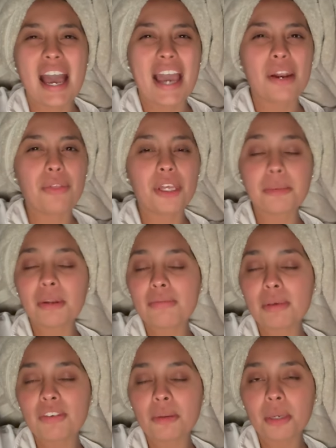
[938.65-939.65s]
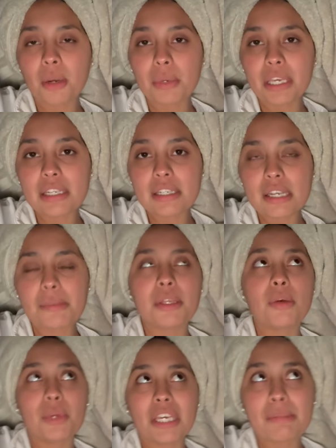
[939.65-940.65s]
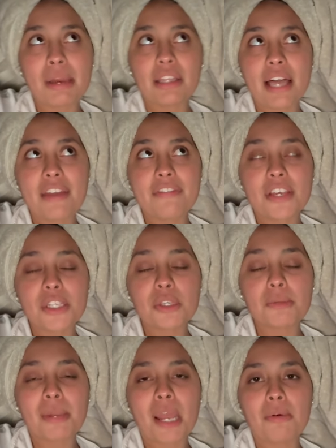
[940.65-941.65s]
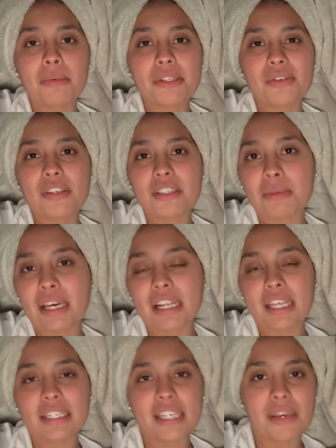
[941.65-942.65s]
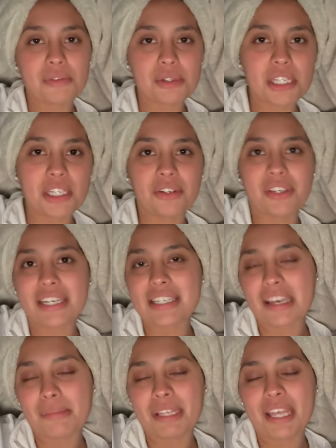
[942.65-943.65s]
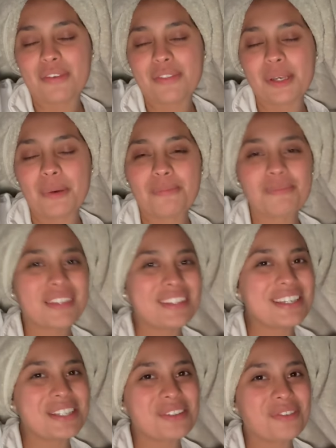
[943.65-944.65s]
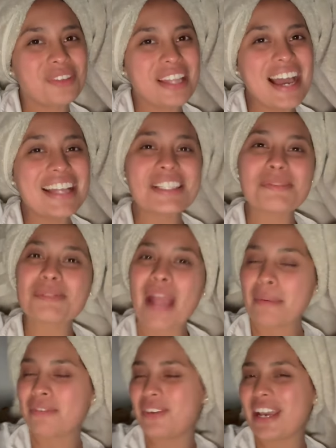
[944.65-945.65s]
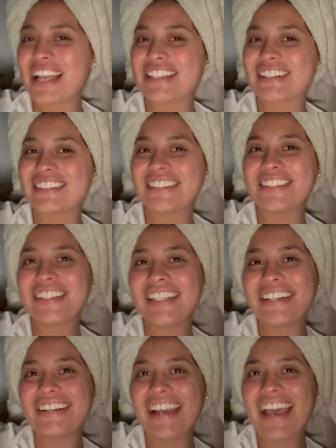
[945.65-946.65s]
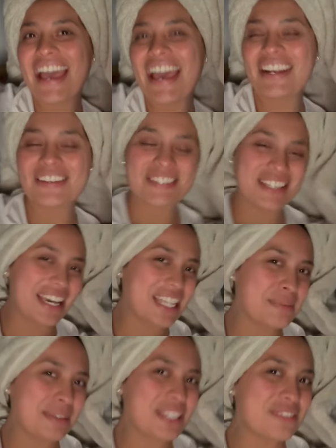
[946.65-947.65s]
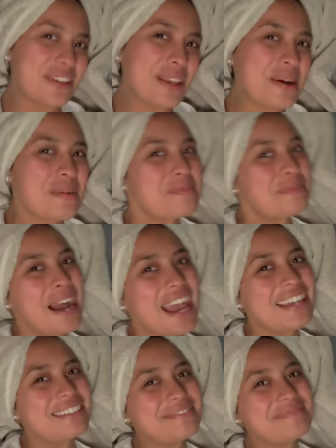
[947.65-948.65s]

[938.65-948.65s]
I don't think I'm gonna be filming a week in my life next week, but I will be doing some kind of like night routine or like a day in my life. So stay tuned for that. Subscribe if you guys are new here. And I'll see you guys in my next video. Bye.